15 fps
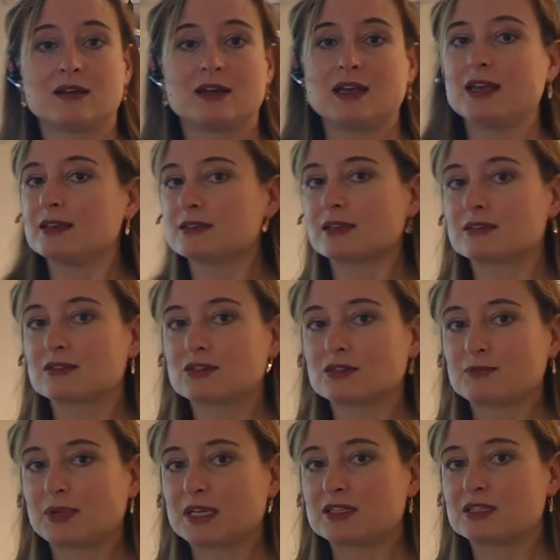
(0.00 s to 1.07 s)
Is that a
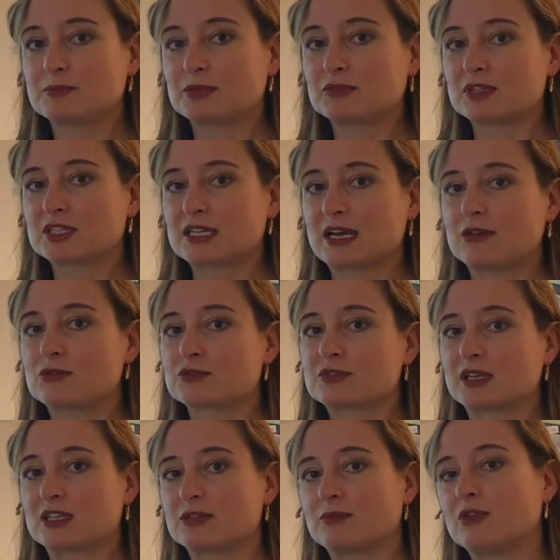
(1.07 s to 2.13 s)
good place to build a town or
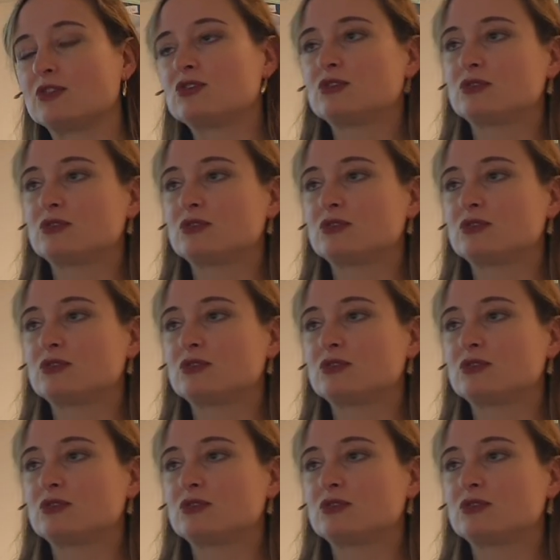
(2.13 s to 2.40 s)
settlement?